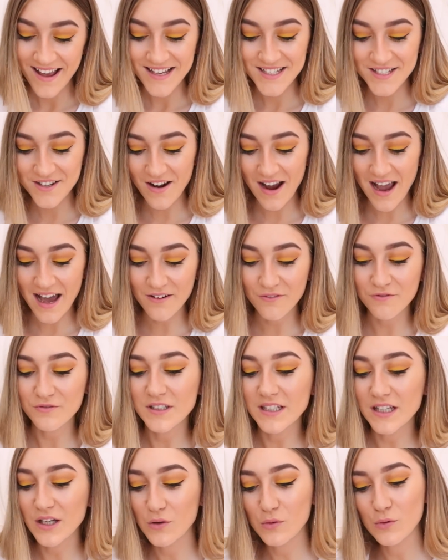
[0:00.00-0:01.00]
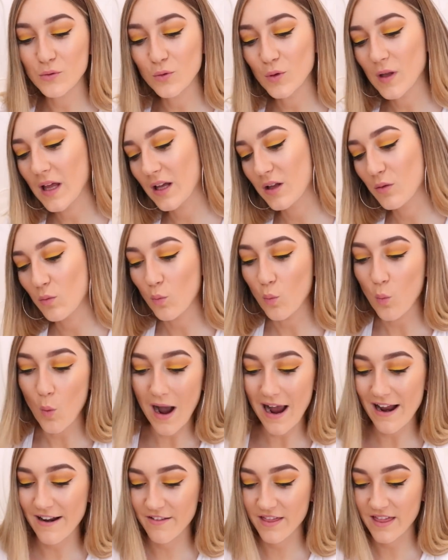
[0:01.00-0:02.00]
So I had a really cool like
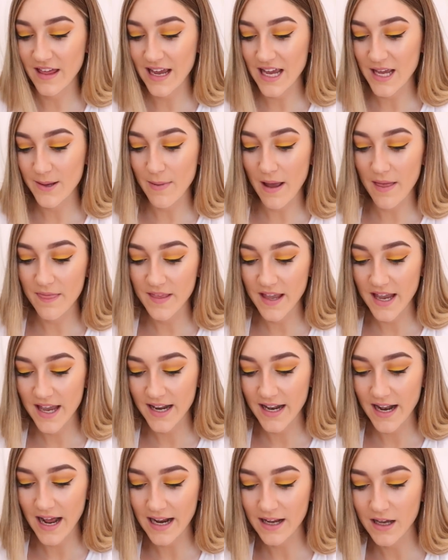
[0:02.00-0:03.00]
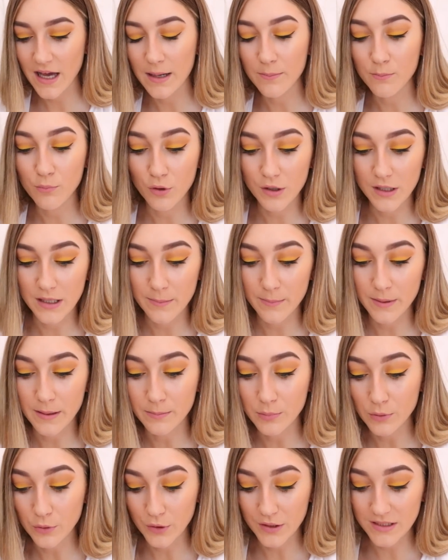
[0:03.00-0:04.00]
white theme and then I kind of brought in a bit
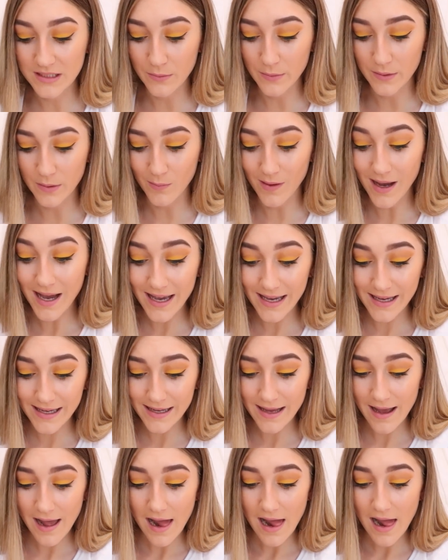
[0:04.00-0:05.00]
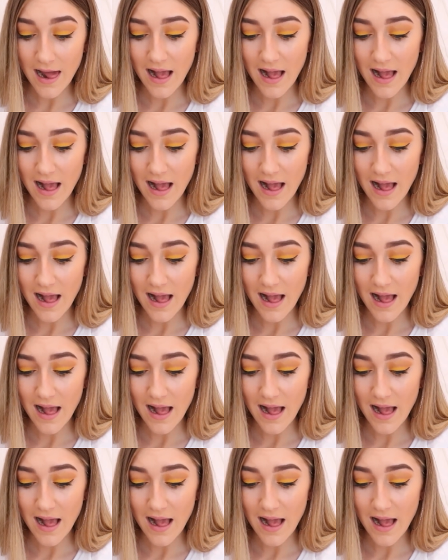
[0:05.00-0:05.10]
of blue because I went away